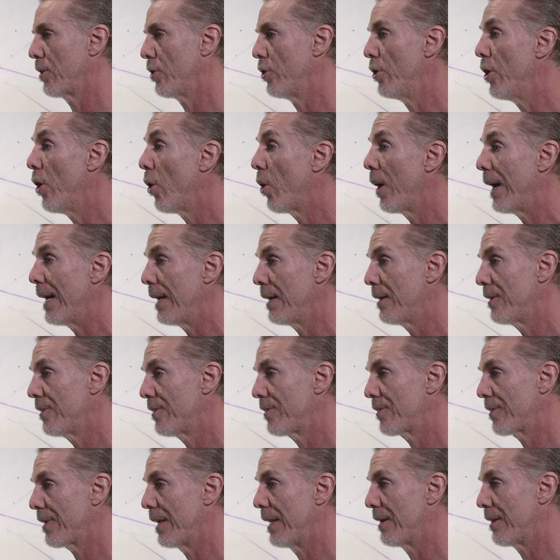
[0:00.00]

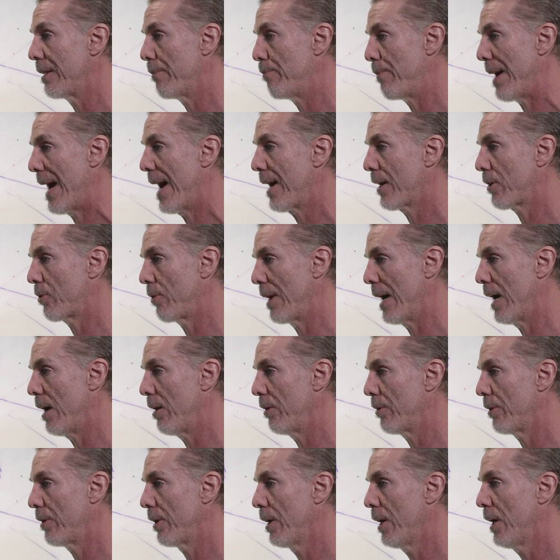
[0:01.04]
noise in the
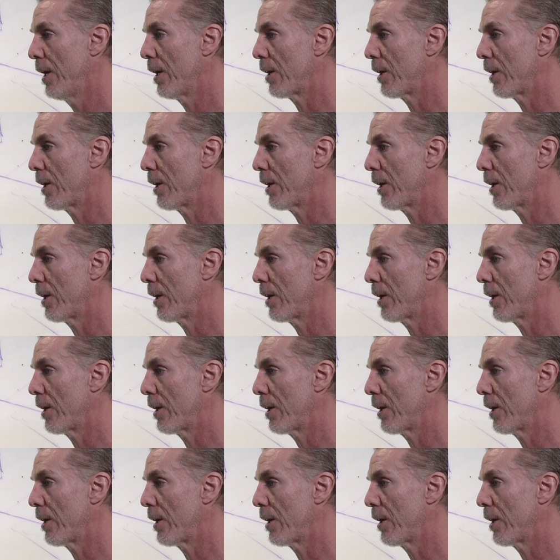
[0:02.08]
background,